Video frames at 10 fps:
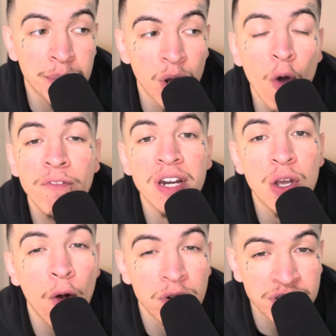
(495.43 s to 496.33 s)
And hopefully
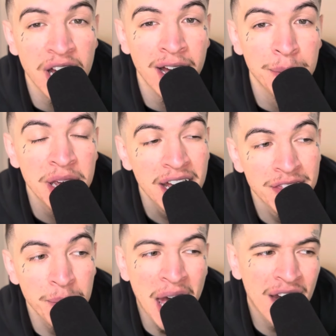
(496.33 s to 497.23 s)
over time,
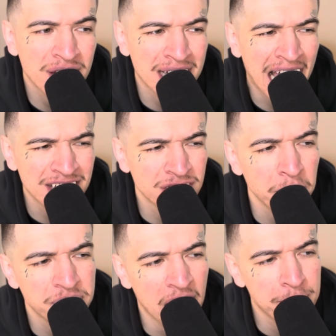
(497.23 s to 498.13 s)
them having some
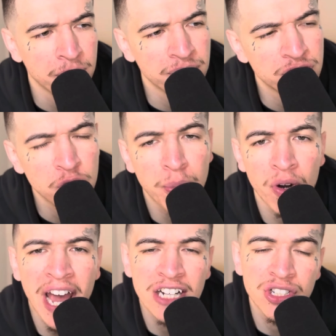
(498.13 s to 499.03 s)
type of
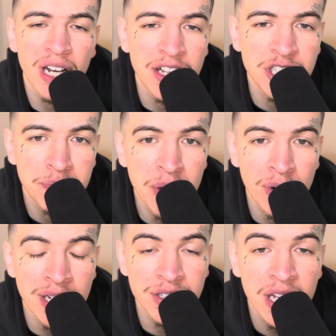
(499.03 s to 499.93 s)
supernatural
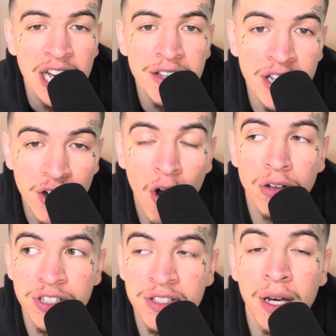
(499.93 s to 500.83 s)
experience that
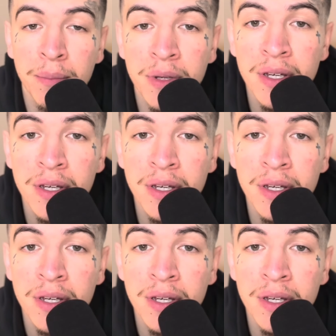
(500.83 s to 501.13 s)
causes them